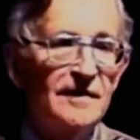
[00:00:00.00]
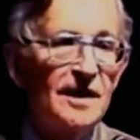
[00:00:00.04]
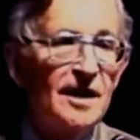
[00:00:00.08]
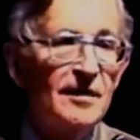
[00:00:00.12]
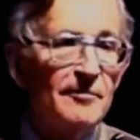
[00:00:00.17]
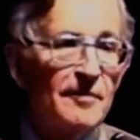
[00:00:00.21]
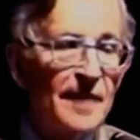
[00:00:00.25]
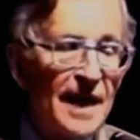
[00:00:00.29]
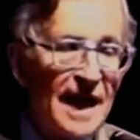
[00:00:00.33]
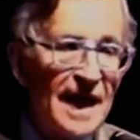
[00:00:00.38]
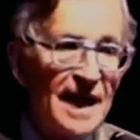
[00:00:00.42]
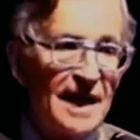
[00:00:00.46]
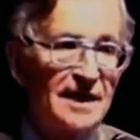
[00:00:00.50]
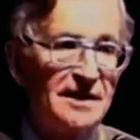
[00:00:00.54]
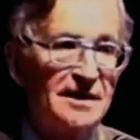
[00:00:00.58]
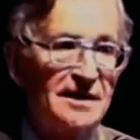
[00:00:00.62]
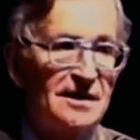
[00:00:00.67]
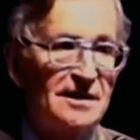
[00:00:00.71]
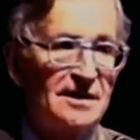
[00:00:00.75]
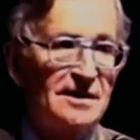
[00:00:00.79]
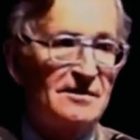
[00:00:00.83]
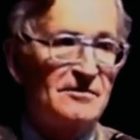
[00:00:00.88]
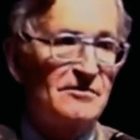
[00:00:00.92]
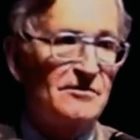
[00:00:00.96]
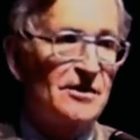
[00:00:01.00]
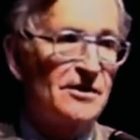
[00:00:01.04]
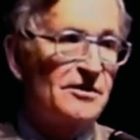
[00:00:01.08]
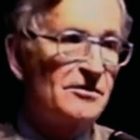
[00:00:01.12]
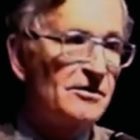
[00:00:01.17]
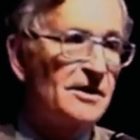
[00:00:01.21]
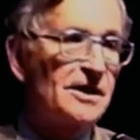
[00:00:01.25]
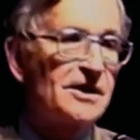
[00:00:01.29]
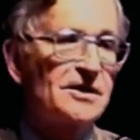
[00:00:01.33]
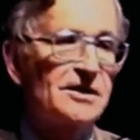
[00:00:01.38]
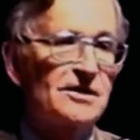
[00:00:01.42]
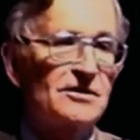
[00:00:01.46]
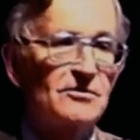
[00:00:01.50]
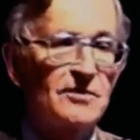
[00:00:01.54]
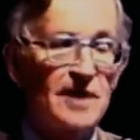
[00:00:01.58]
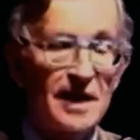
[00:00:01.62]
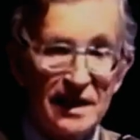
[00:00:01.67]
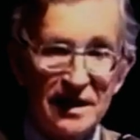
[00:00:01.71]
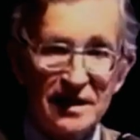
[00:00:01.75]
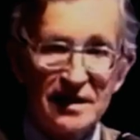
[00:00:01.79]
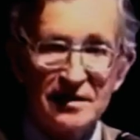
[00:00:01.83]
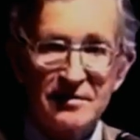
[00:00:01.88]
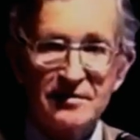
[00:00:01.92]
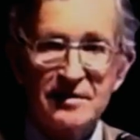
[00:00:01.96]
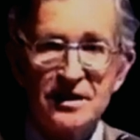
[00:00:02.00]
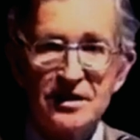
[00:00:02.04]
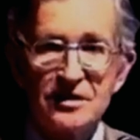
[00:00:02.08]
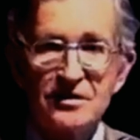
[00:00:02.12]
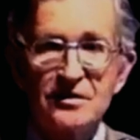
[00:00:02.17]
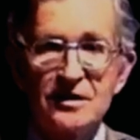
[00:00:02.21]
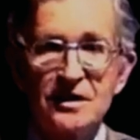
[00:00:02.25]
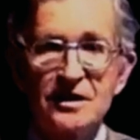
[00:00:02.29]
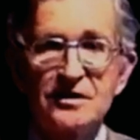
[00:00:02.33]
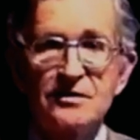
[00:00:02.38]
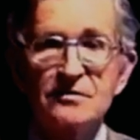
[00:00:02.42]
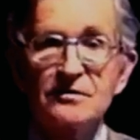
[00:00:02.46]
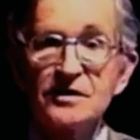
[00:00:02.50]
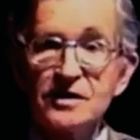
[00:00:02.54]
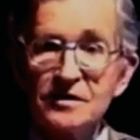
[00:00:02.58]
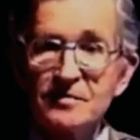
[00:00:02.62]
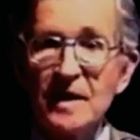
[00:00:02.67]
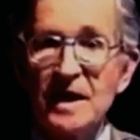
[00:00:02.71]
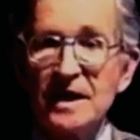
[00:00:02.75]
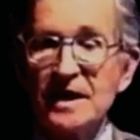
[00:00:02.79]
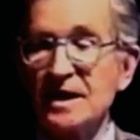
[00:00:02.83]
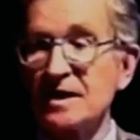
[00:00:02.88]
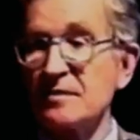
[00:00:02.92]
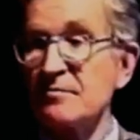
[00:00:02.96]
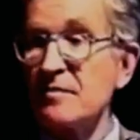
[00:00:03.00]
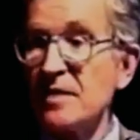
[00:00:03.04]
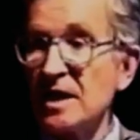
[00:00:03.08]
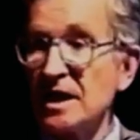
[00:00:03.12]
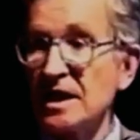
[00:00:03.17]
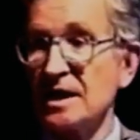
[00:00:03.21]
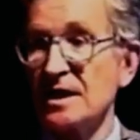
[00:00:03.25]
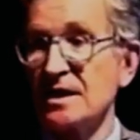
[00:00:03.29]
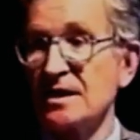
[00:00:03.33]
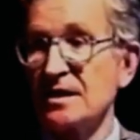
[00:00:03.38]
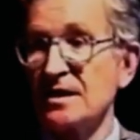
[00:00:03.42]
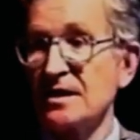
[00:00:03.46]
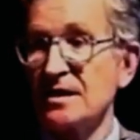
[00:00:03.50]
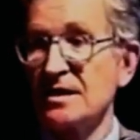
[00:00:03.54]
abandon with which the Reagan administration was spending money.